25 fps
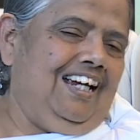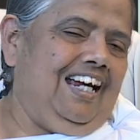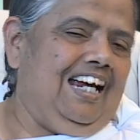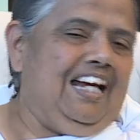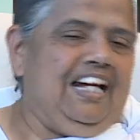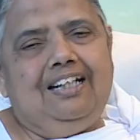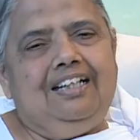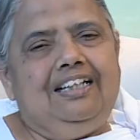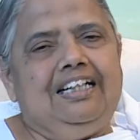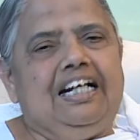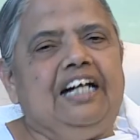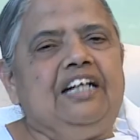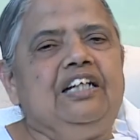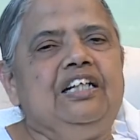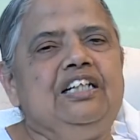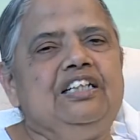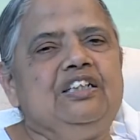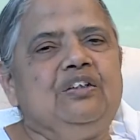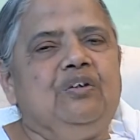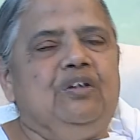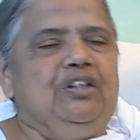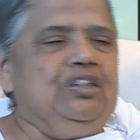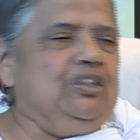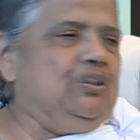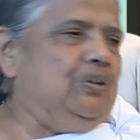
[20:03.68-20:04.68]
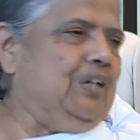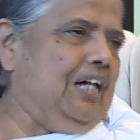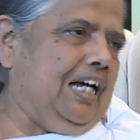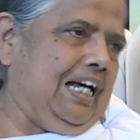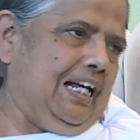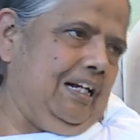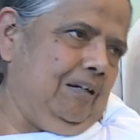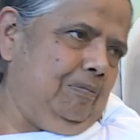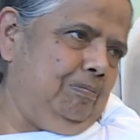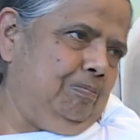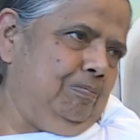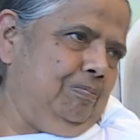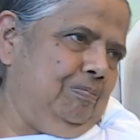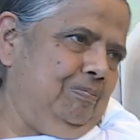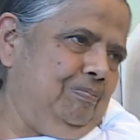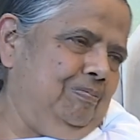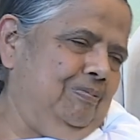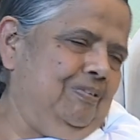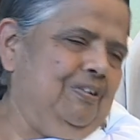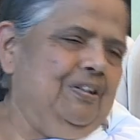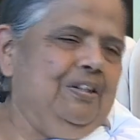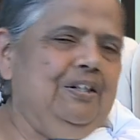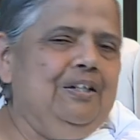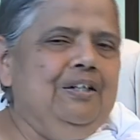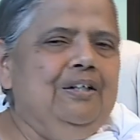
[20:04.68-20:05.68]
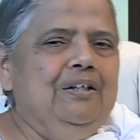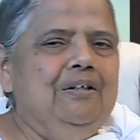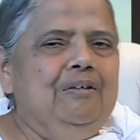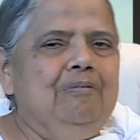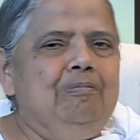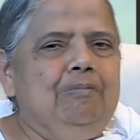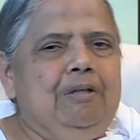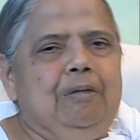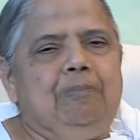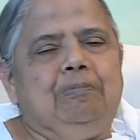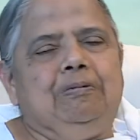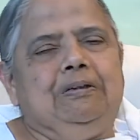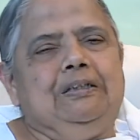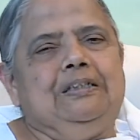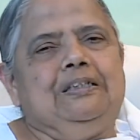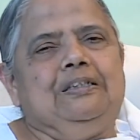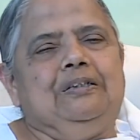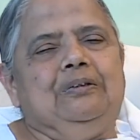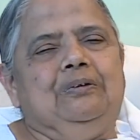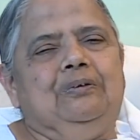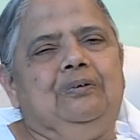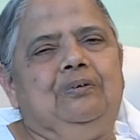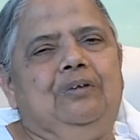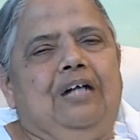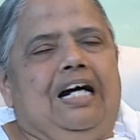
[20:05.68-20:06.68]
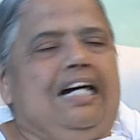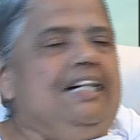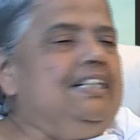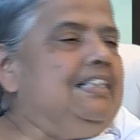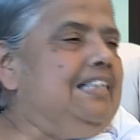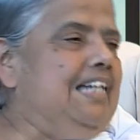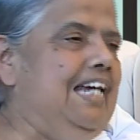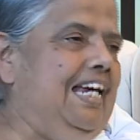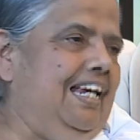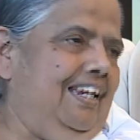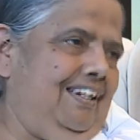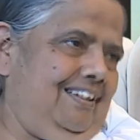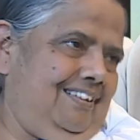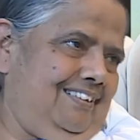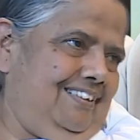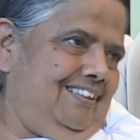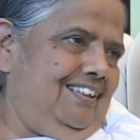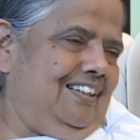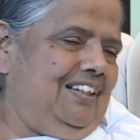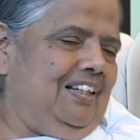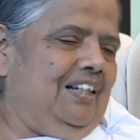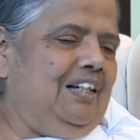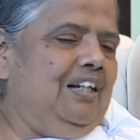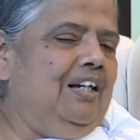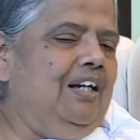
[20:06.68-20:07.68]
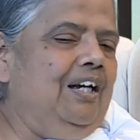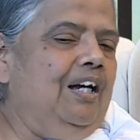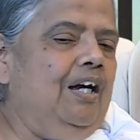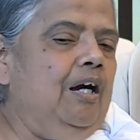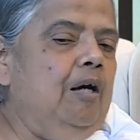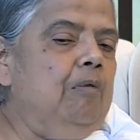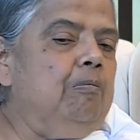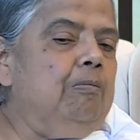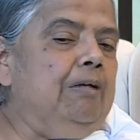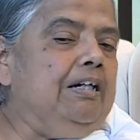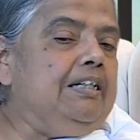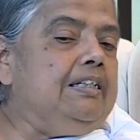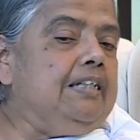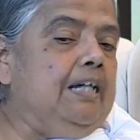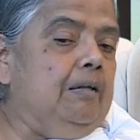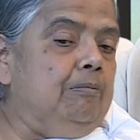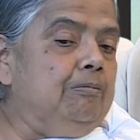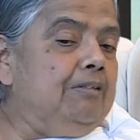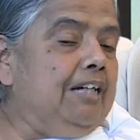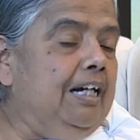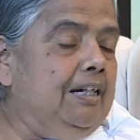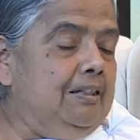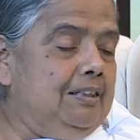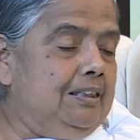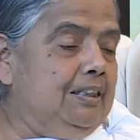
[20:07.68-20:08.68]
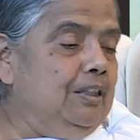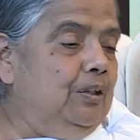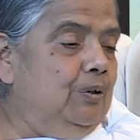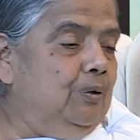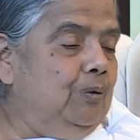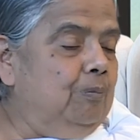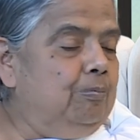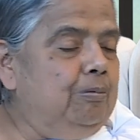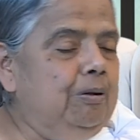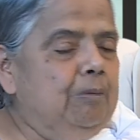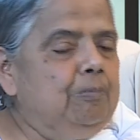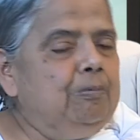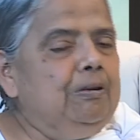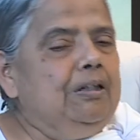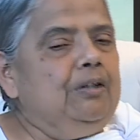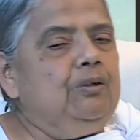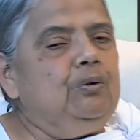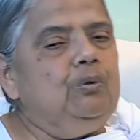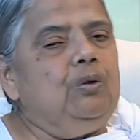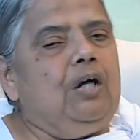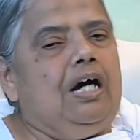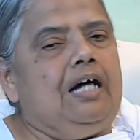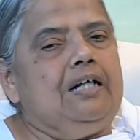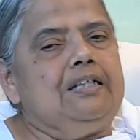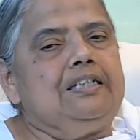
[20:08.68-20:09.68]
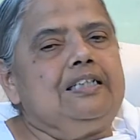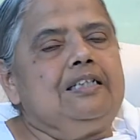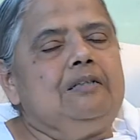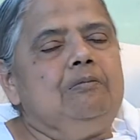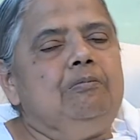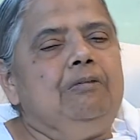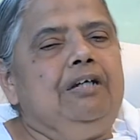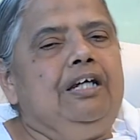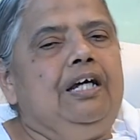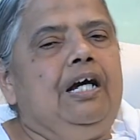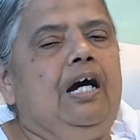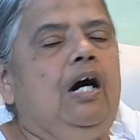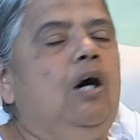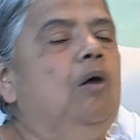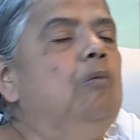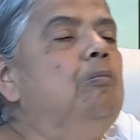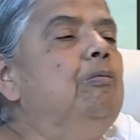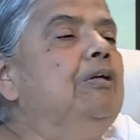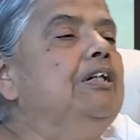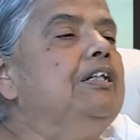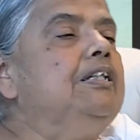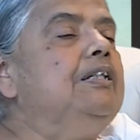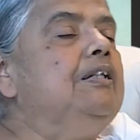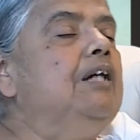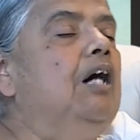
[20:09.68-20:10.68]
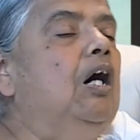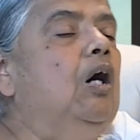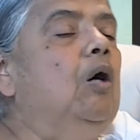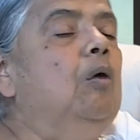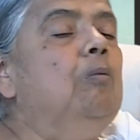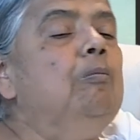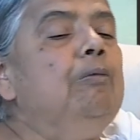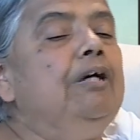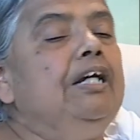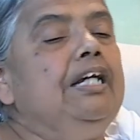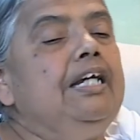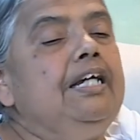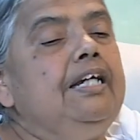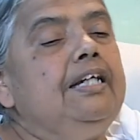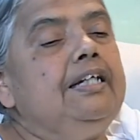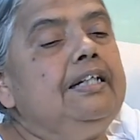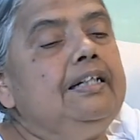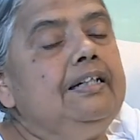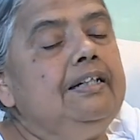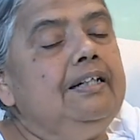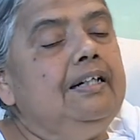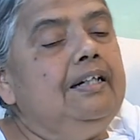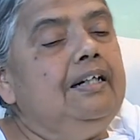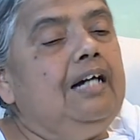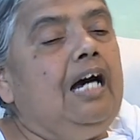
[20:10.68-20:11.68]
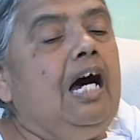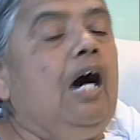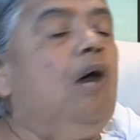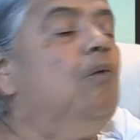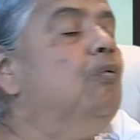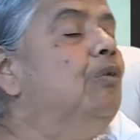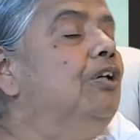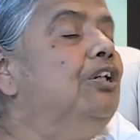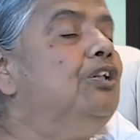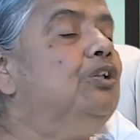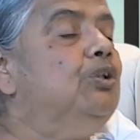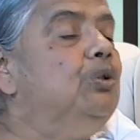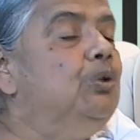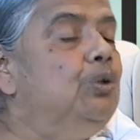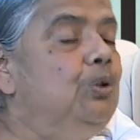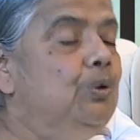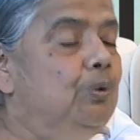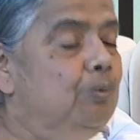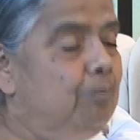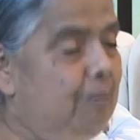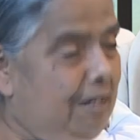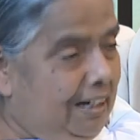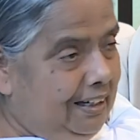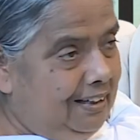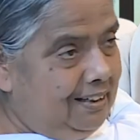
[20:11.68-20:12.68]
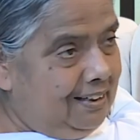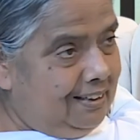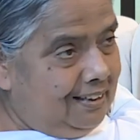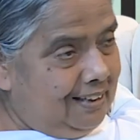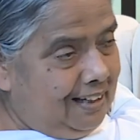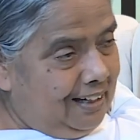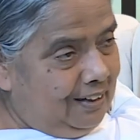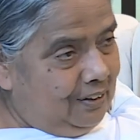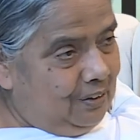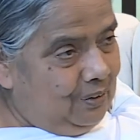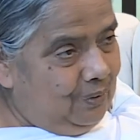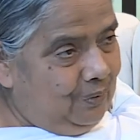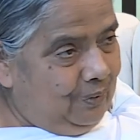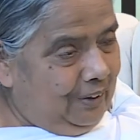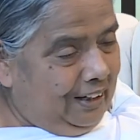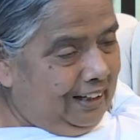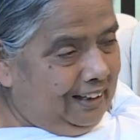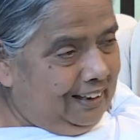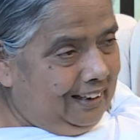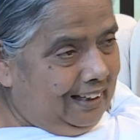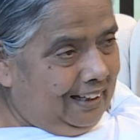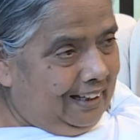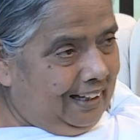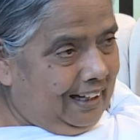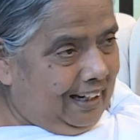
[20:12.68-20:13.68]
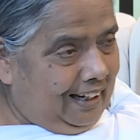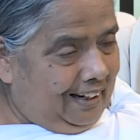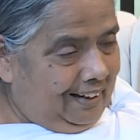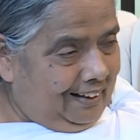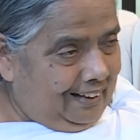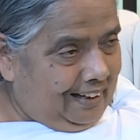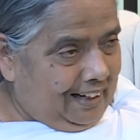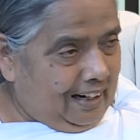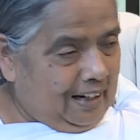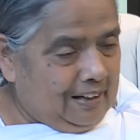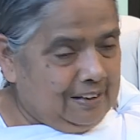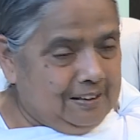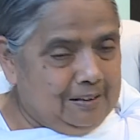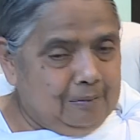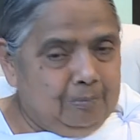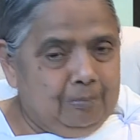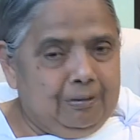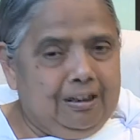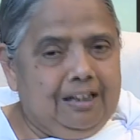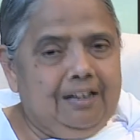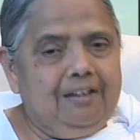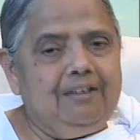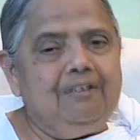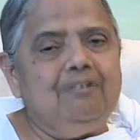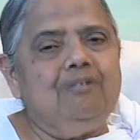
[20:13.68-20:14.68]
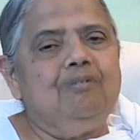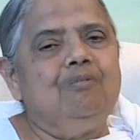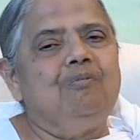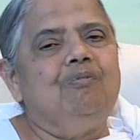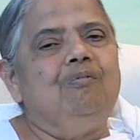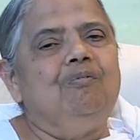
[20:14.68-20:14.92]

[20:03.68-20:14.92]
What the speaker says: and that is going to help people to attain. But sometimes, people do ask me, how many hours do you meditate during the day? They ask me.